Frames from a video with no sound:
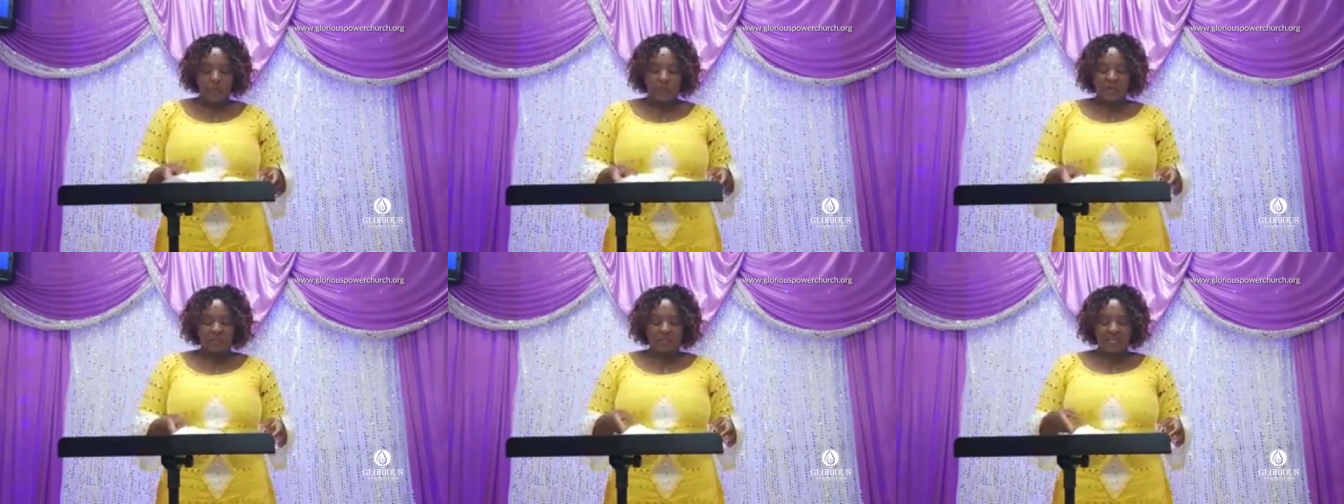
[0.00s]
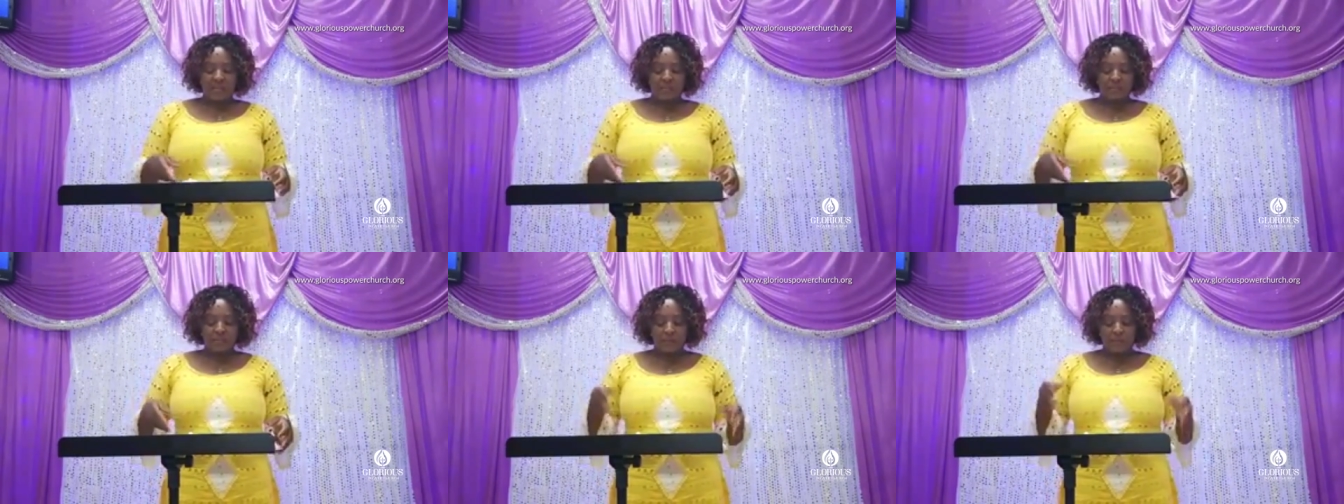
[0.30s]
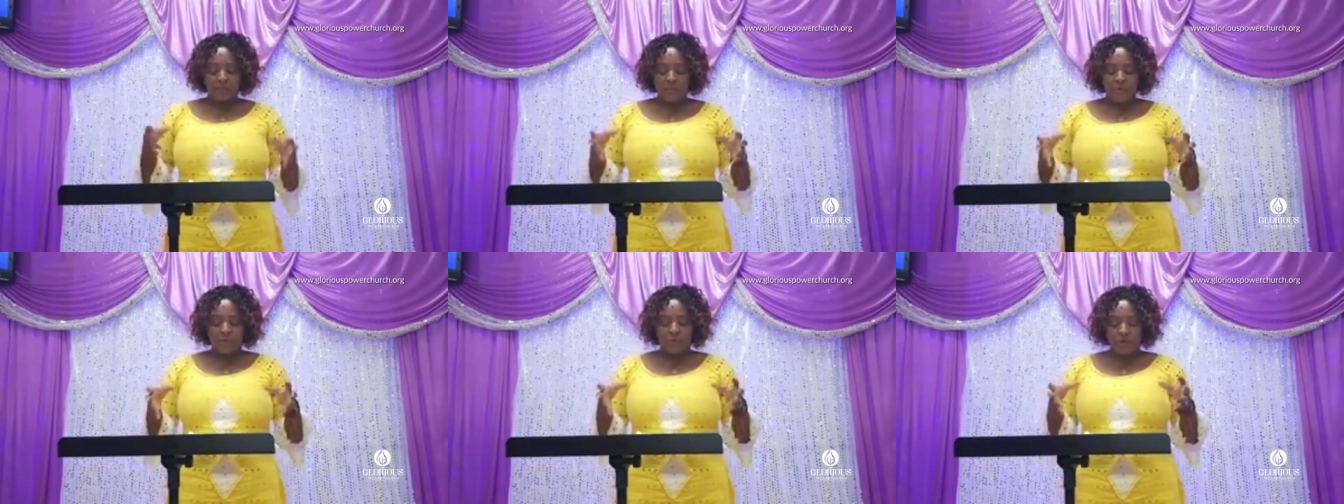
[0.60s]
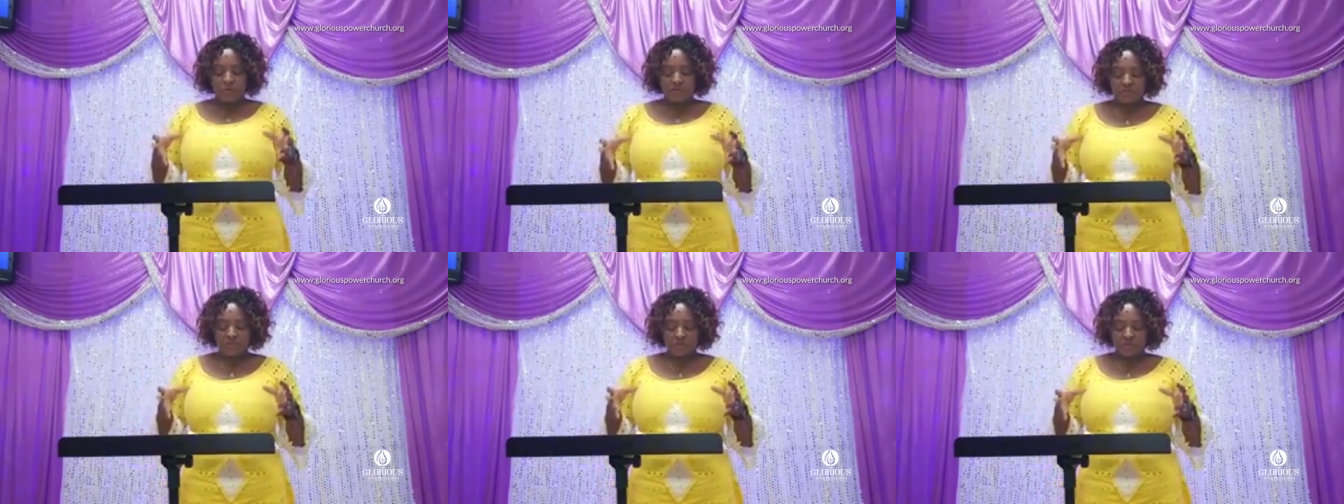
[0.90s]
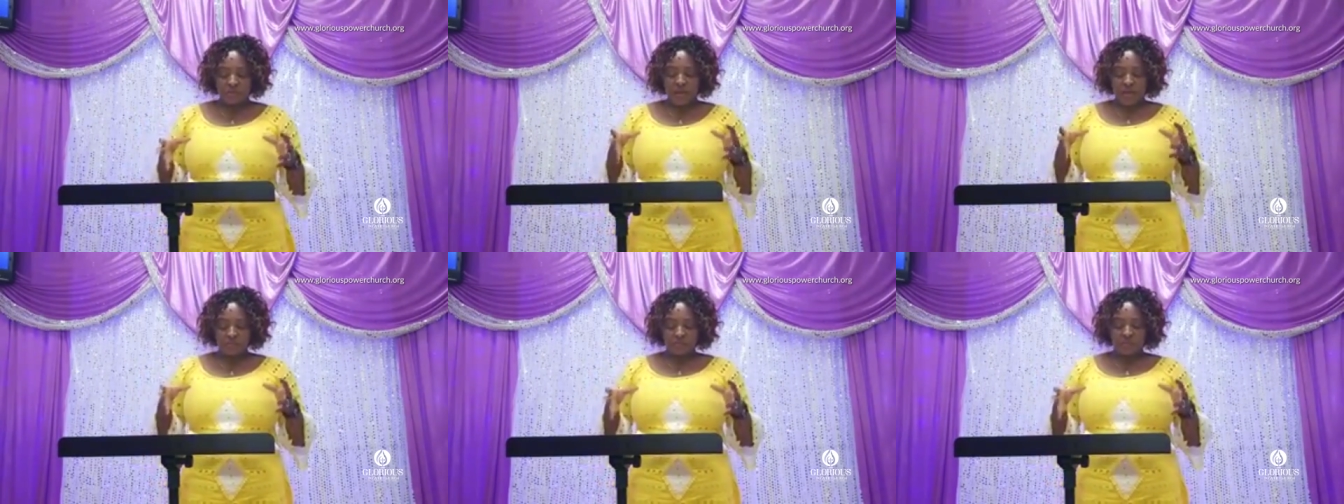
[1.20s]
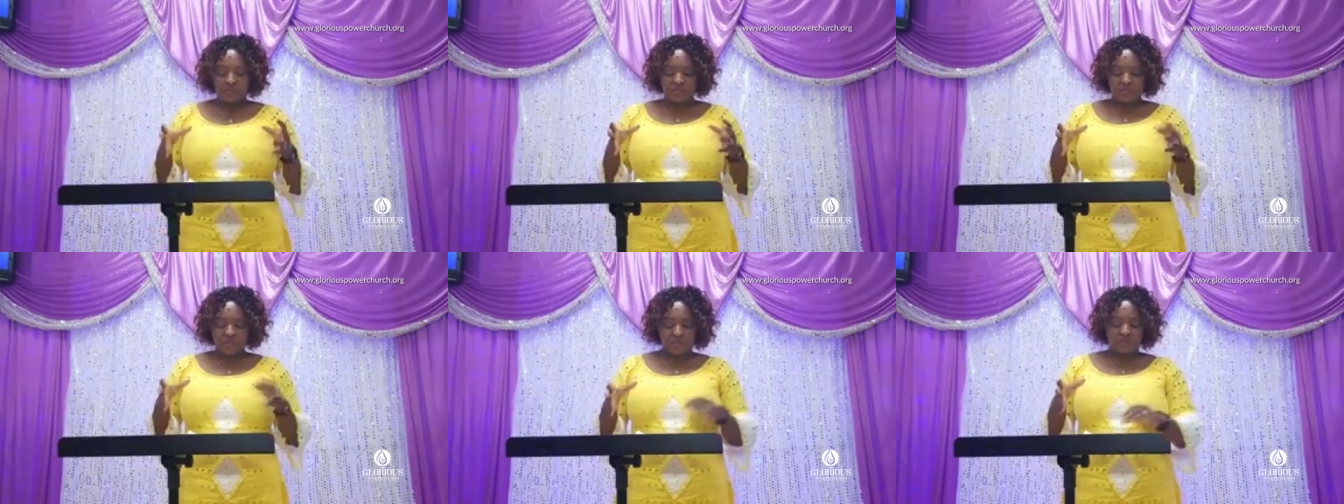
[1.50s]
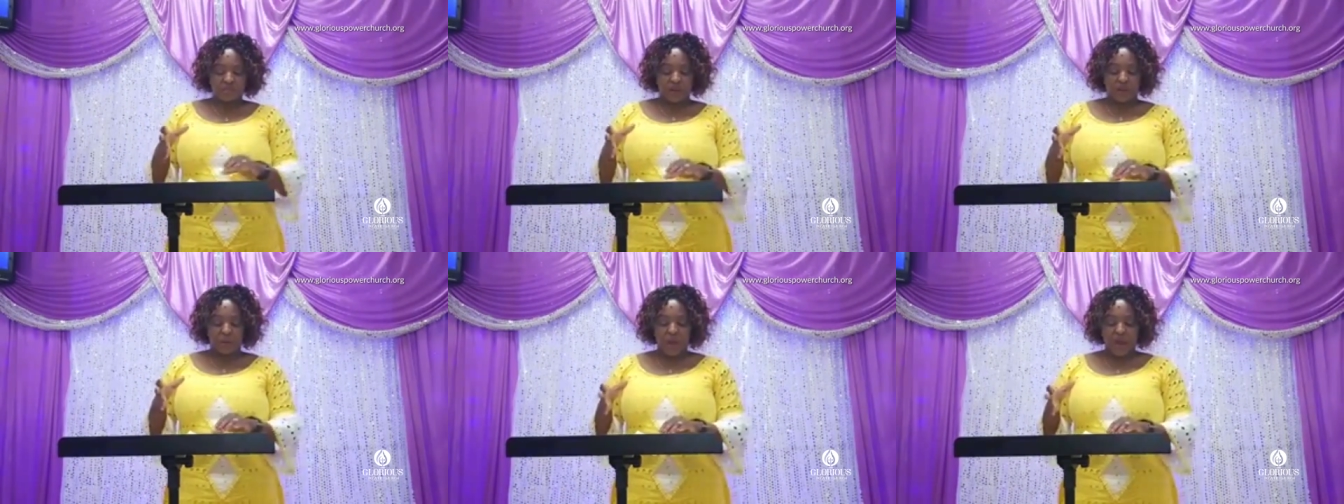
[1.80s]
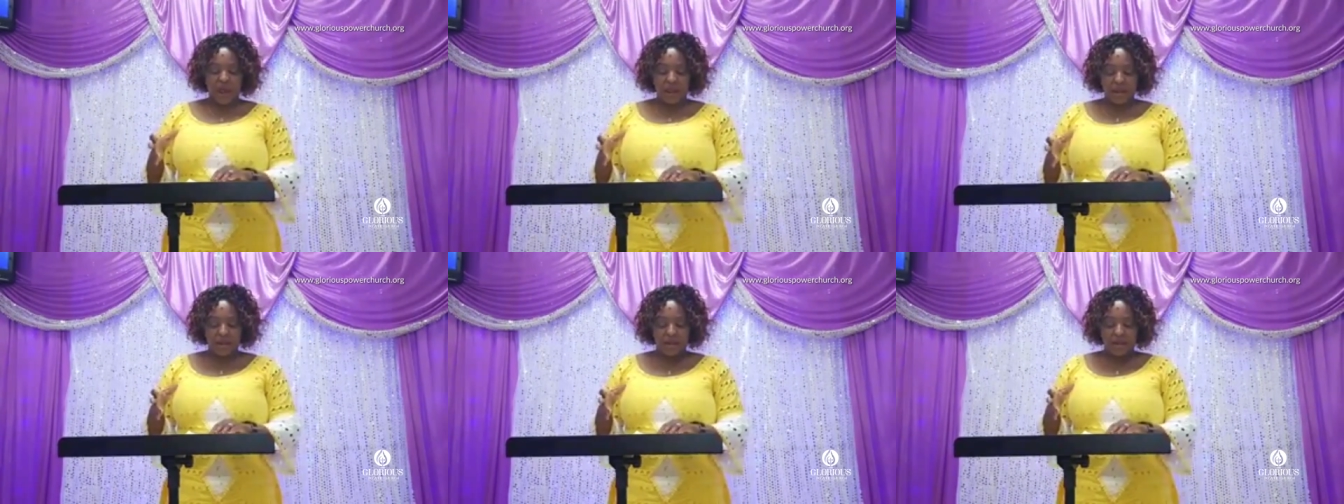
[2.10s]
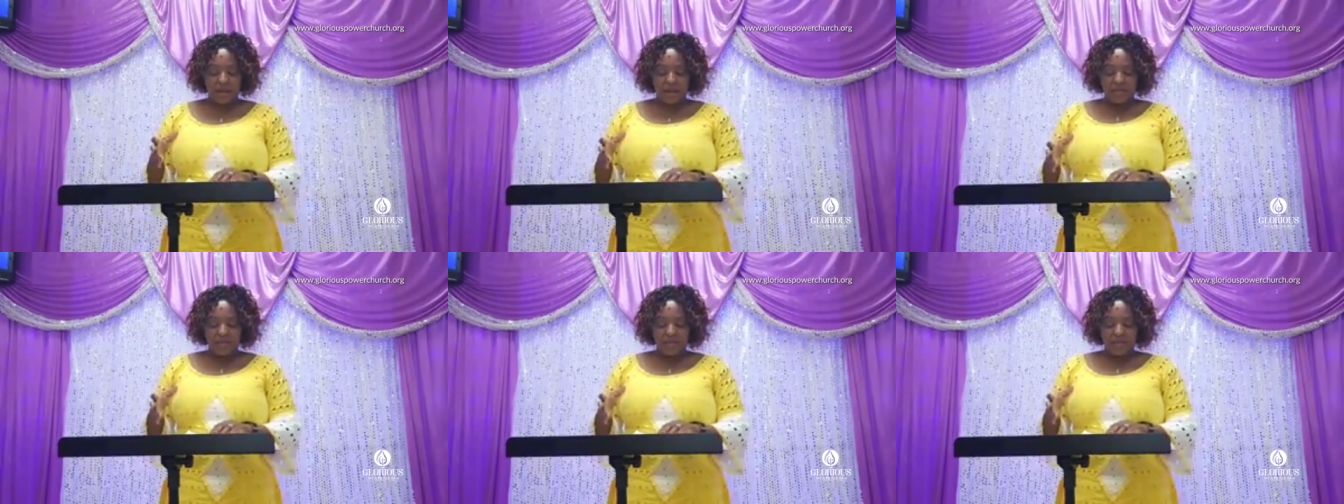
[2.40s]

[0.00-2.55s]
the, the book of Psalms chapter 1